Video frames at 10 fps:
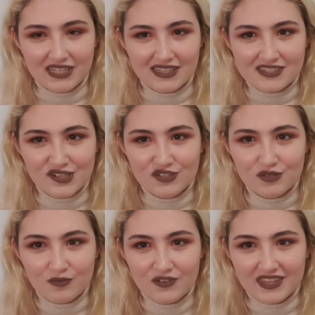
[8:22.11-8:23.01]
Like, that's not
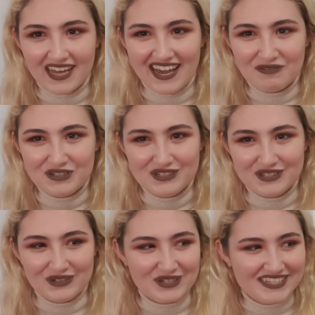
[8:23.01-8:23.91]
something that I would
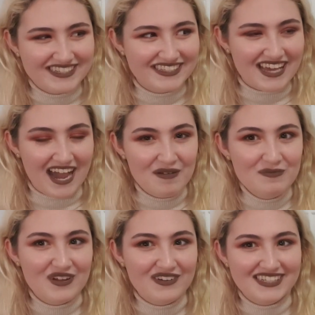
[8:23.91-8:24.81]
do because
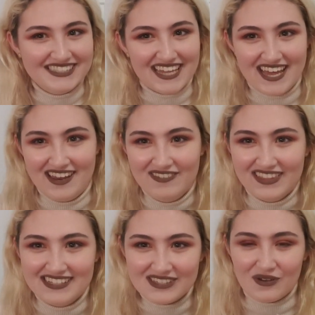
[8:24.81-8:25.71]
I'm very scared of
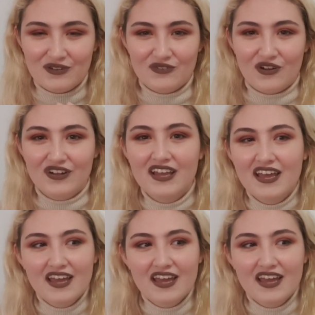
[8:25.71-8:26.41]
things going wrong.